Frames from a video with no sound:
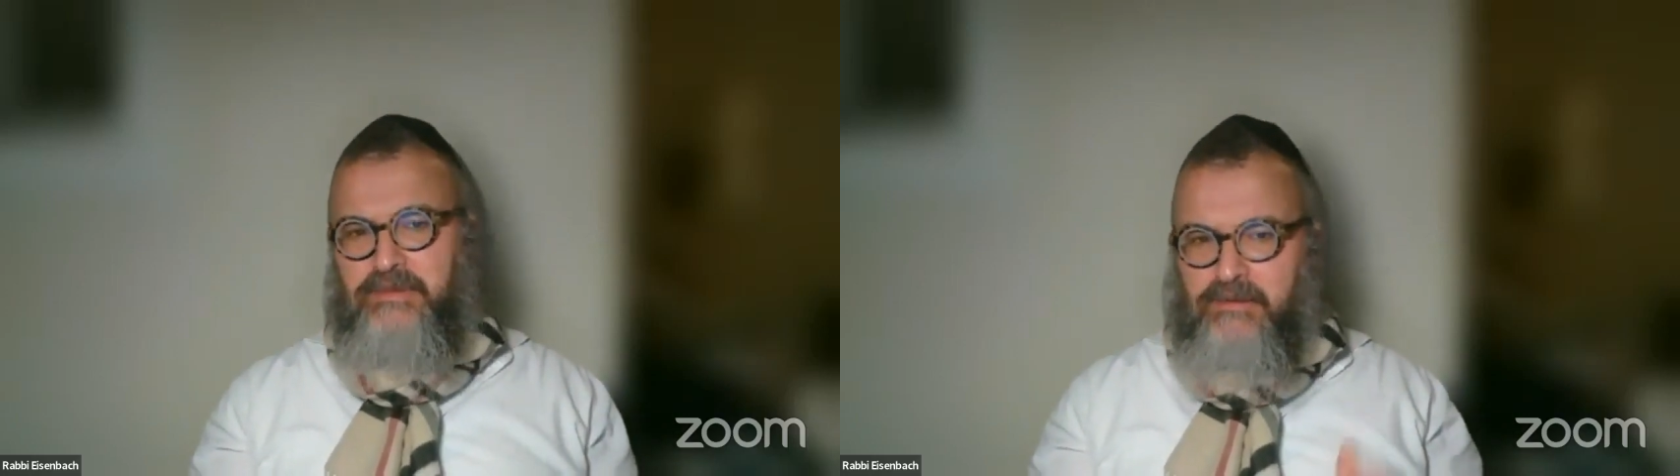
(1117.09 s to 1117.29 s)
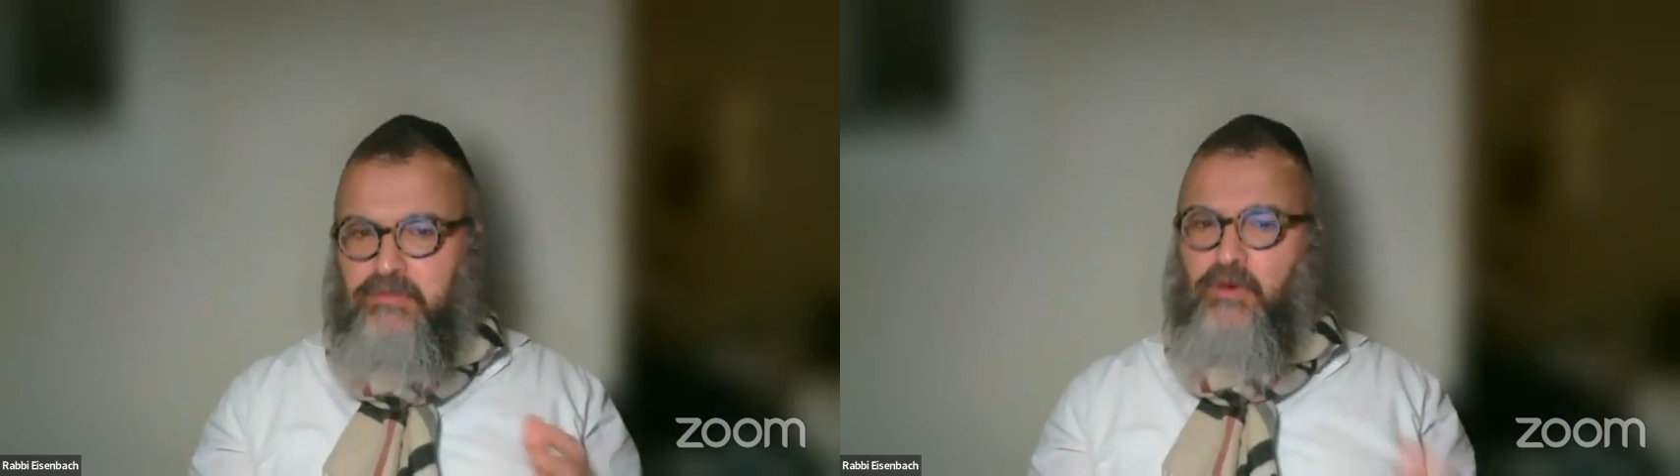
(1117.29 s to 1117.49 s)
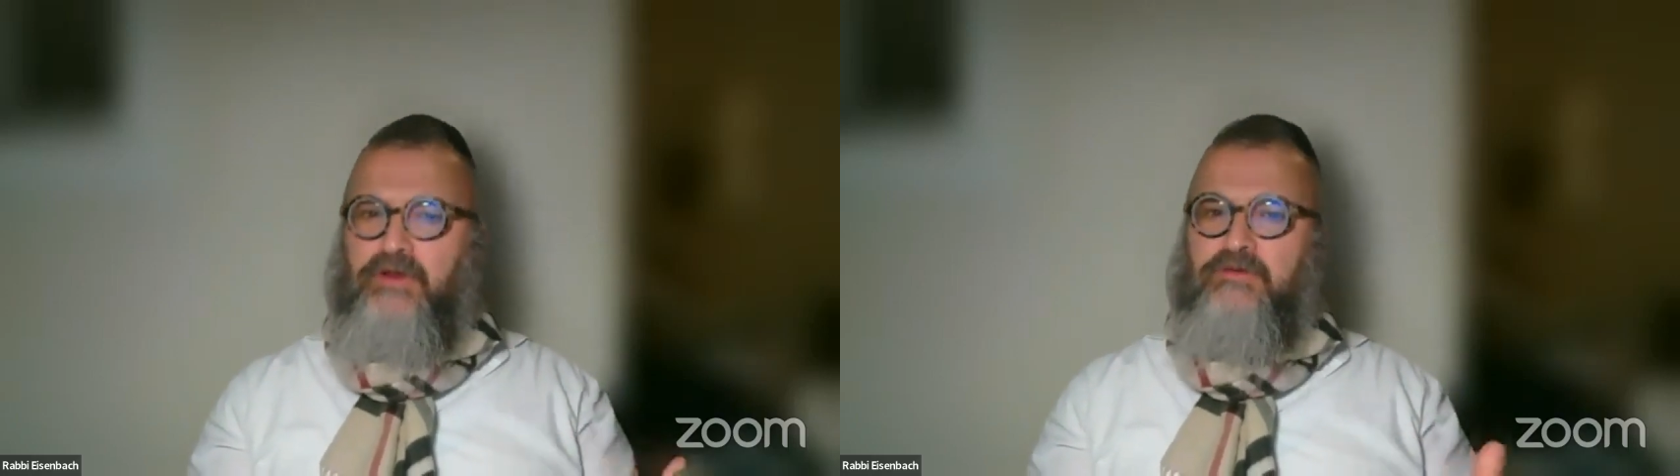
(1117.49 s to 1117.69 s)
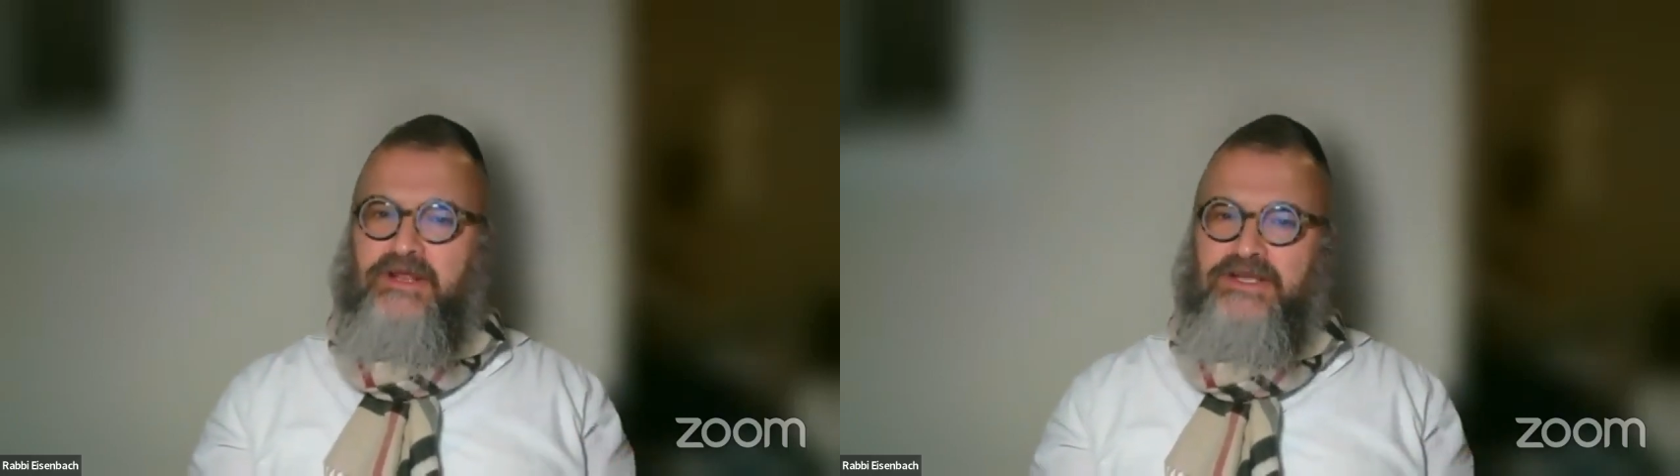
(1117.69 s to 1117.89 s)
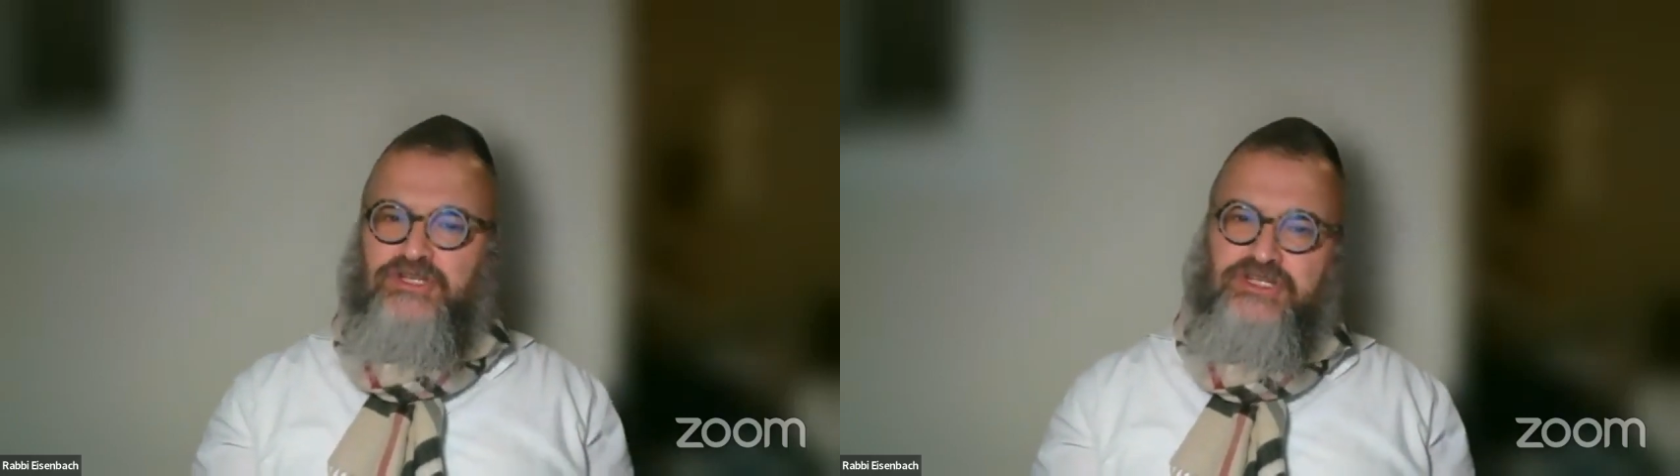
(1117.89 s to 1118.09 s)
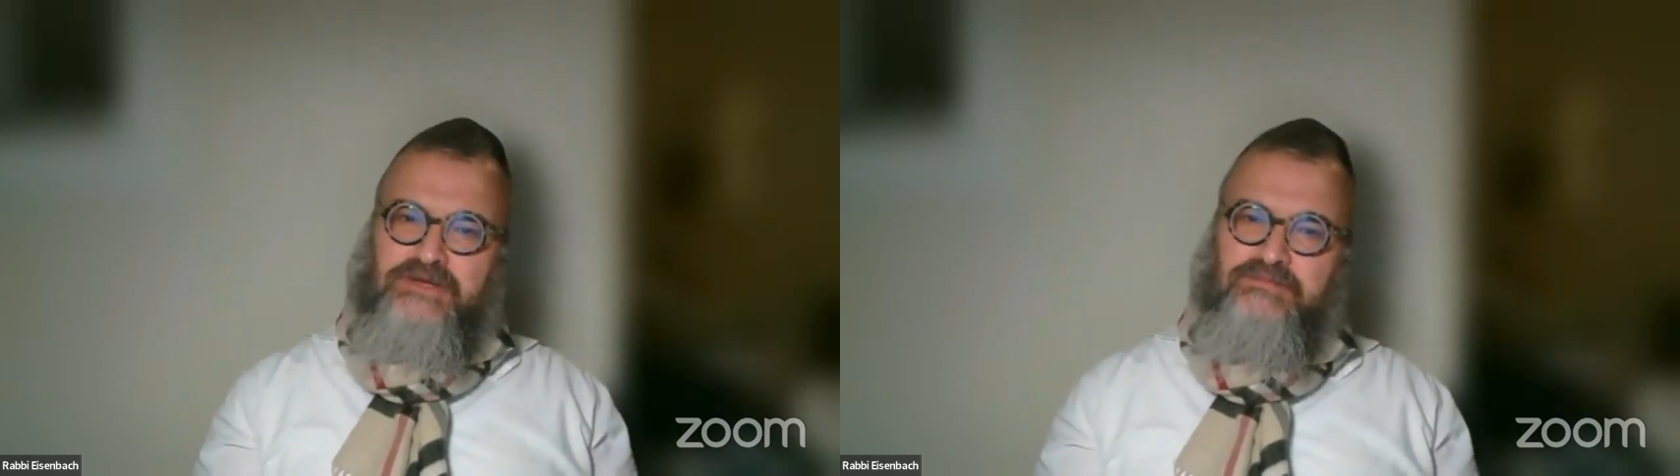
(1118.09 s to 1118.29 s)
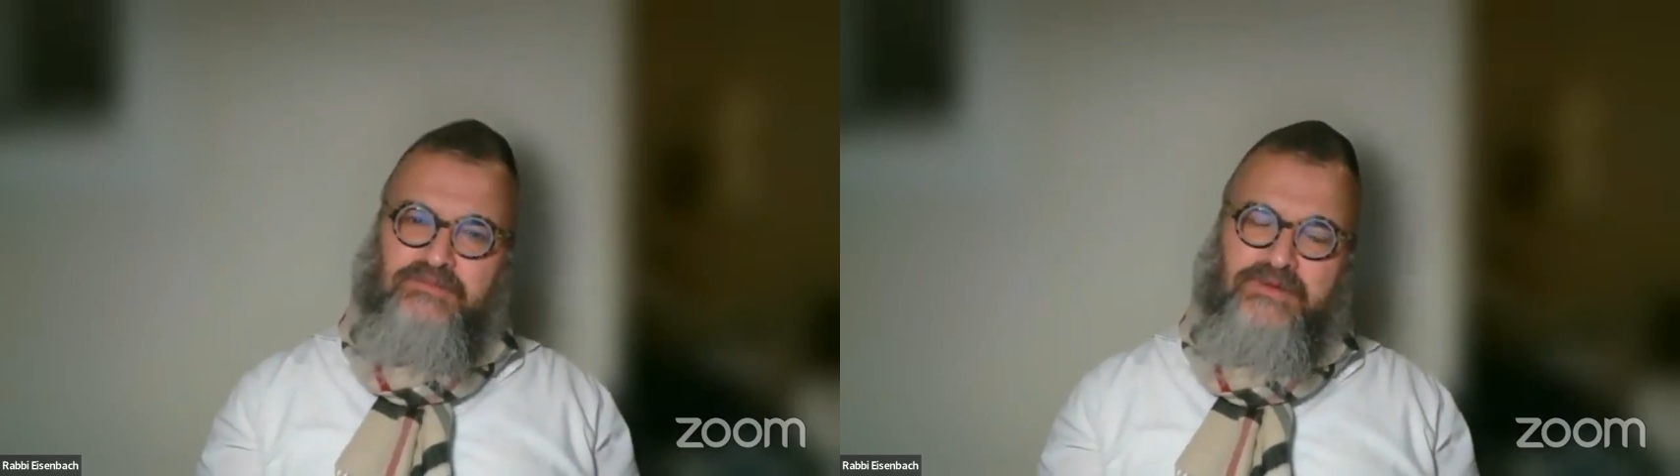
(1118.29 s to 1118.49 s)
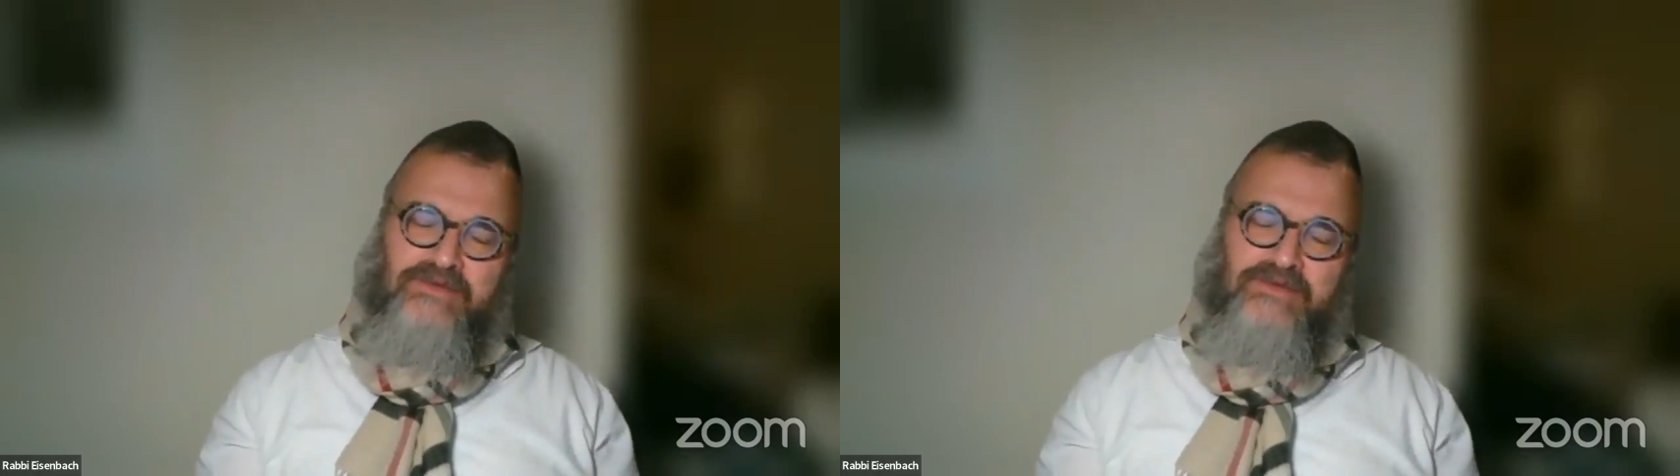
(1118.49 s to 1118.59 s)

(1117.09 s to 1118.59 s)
but I'm bored of the relationship.